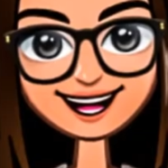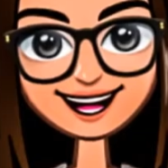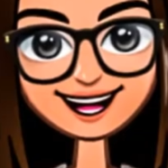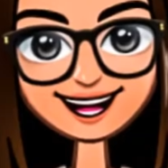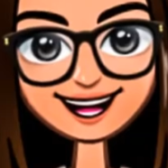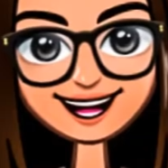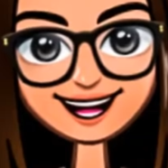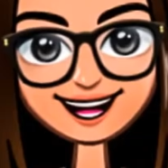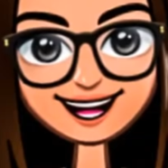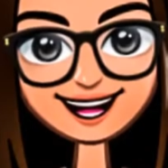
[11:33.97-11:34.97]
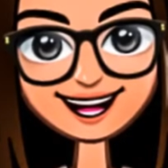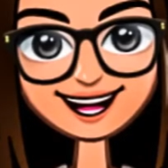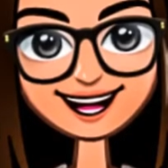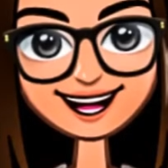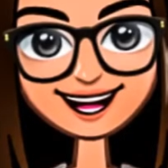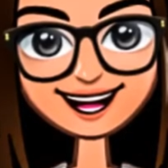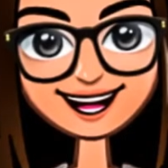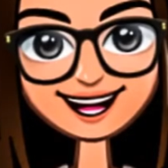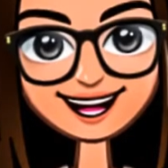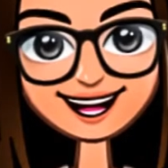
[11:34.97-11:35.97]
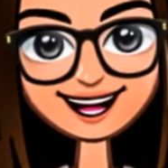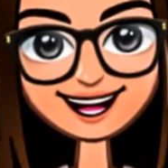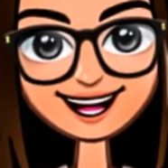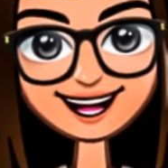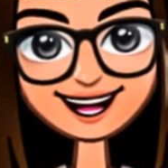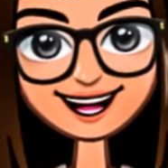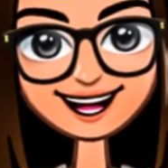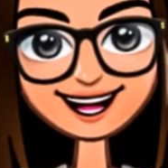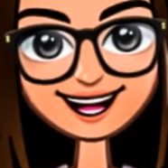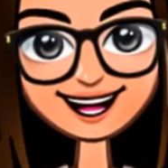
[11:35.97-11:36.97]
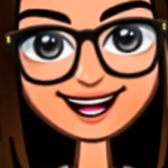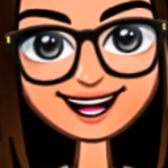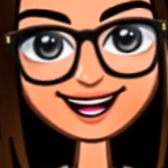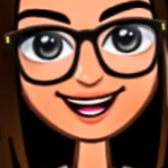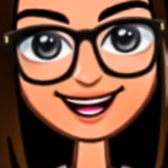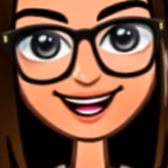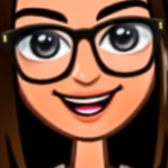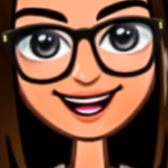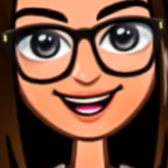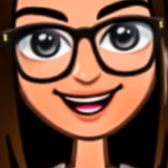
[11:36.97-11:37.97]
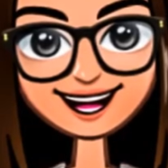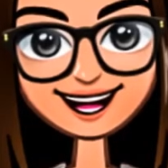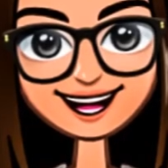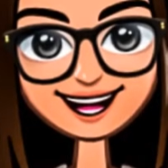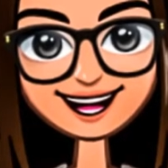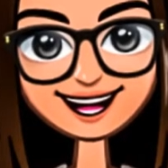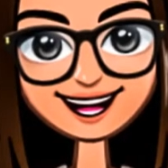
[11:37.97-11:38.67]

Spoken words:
(silence)